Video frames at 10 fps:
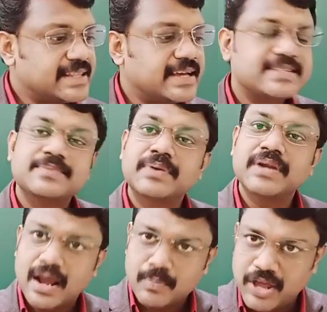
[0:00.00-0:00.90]
that simple
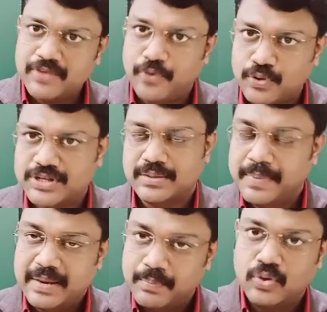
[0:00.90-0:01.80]
harmonic
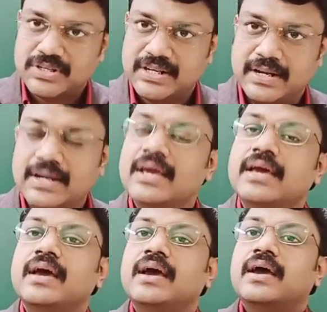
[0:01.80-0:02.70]

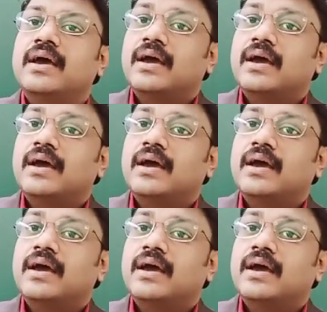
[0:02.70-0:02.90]
motion,